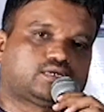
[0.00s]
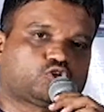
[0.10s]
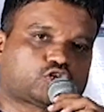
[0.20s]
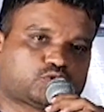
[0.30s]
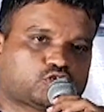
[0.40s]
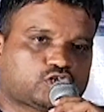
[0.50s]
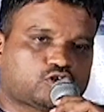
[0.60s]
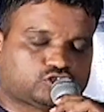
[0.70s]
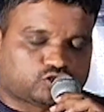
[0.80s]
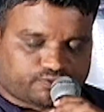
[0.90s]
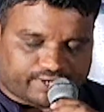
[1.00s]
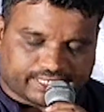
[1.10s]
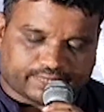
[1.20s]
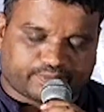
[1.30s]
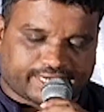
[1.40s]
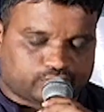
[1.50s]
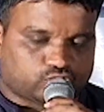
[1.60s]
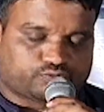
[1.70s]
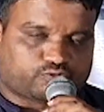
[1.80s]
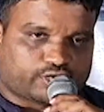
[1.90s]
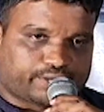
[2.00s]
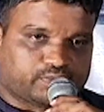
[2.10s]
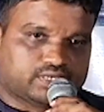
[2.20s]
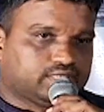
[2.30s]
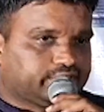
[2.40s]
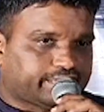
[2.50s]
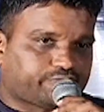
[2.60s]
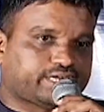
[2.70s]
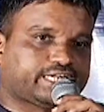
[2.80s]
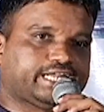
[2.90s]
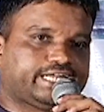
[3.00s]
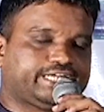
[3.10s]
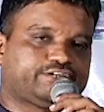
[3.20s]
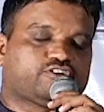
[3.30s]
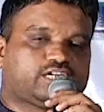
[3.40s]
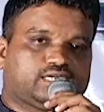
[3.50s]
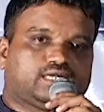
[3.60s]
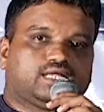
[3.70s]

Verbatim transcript: Kuttram 23 also went a breakthrough for him. Definitely it will